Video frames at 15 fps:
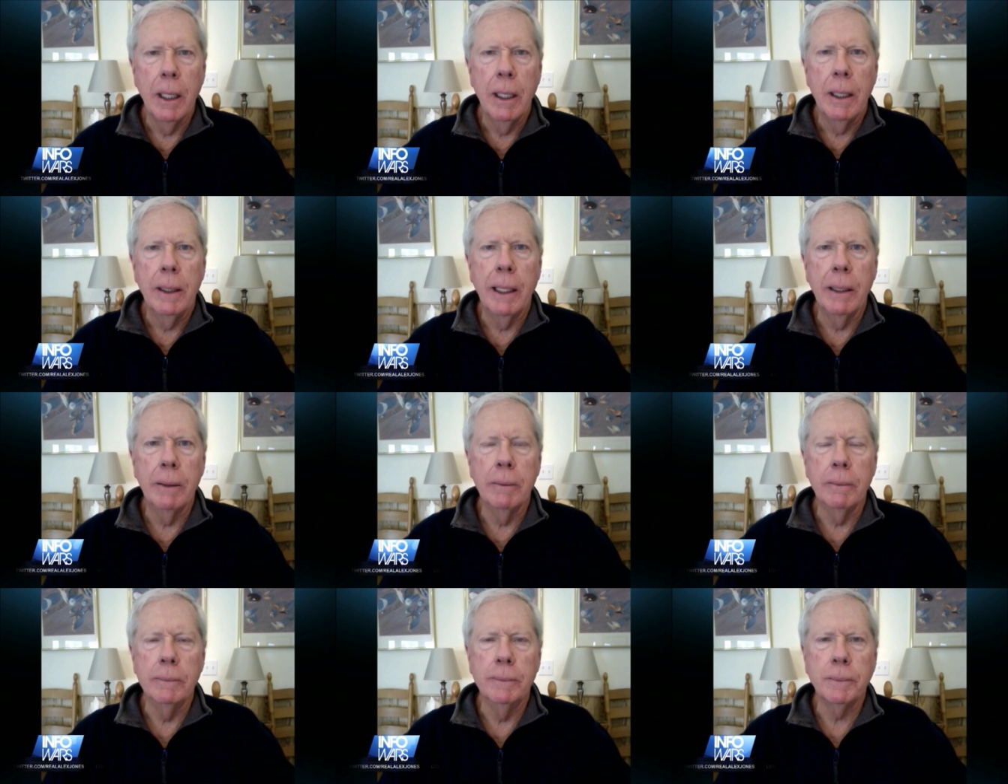
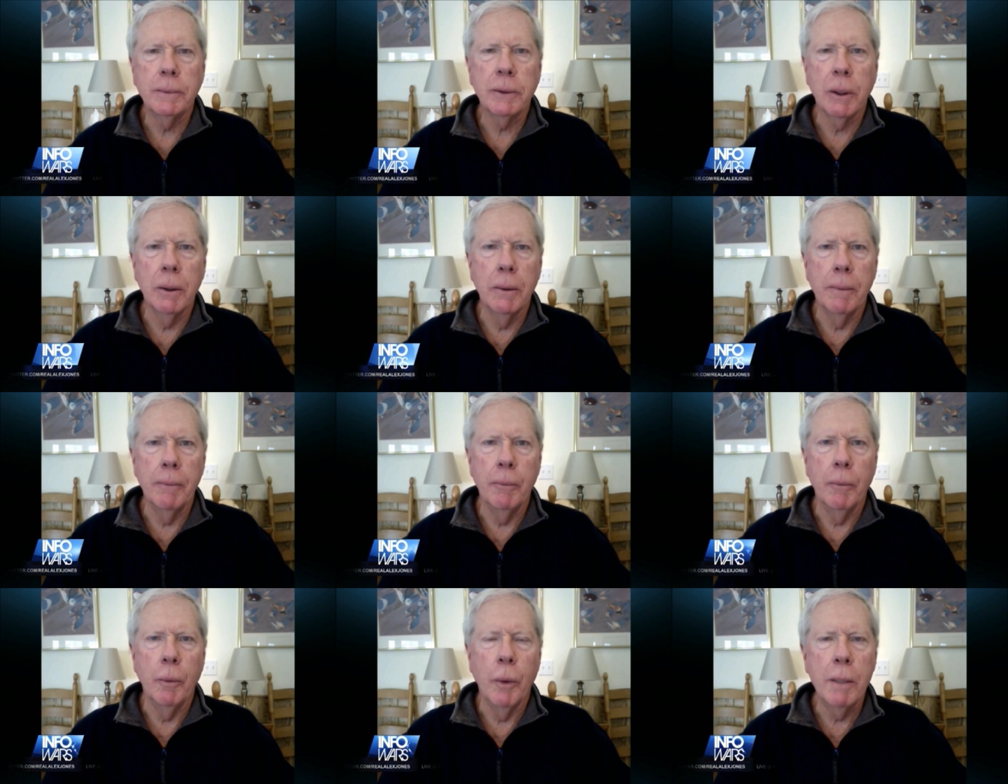Now,
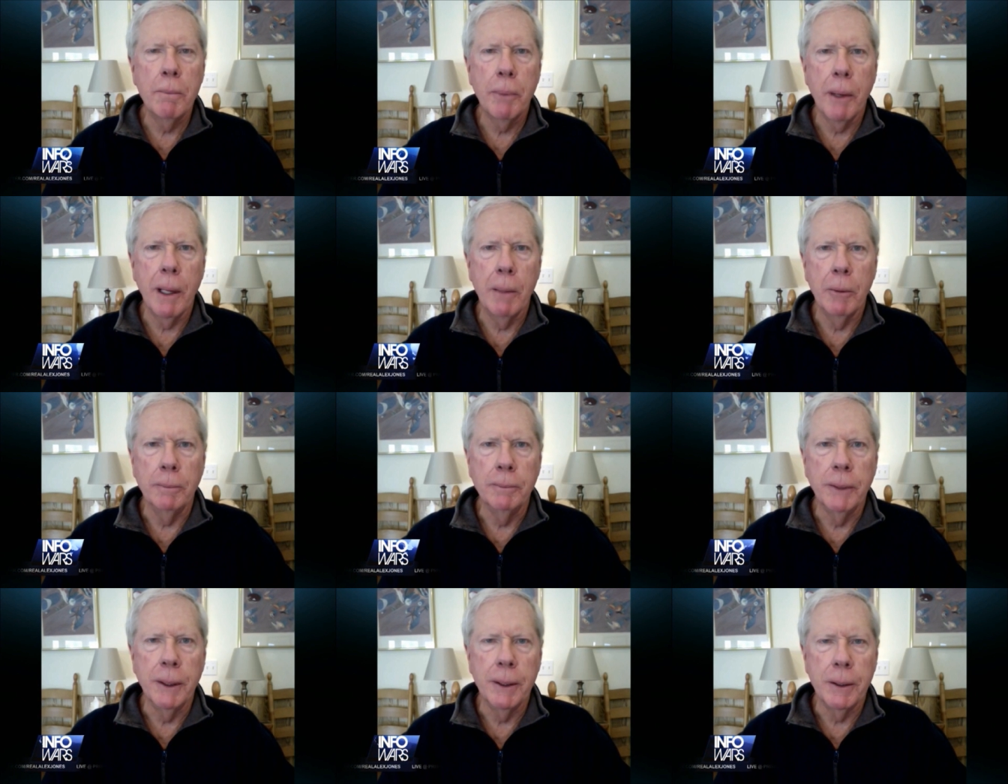one problem
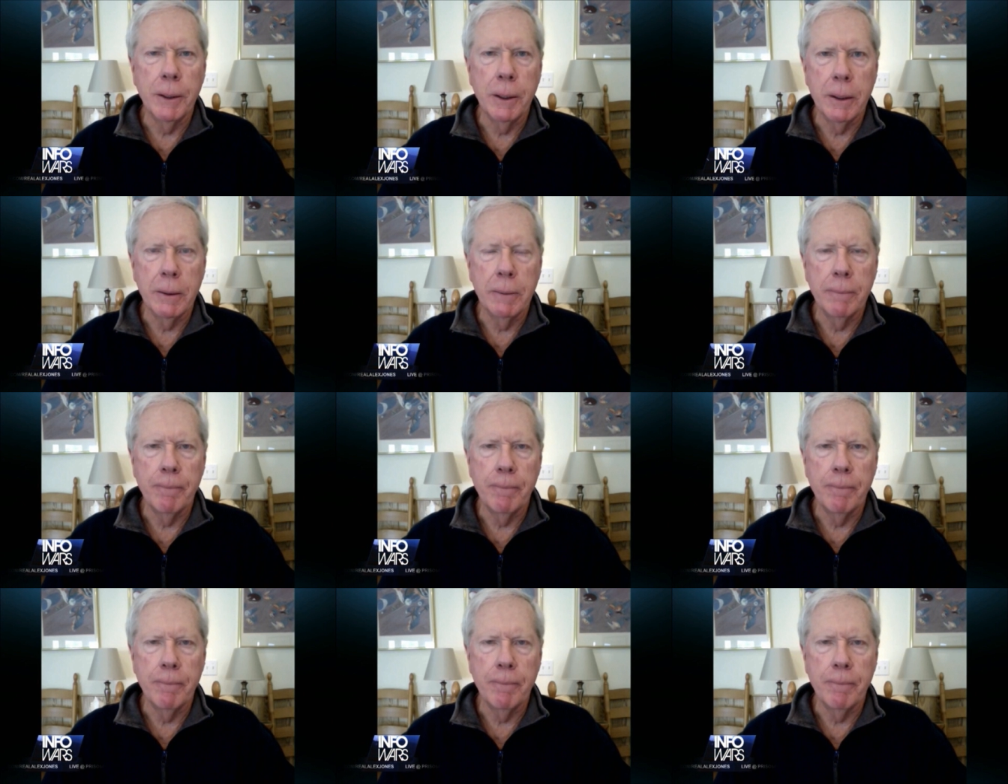that the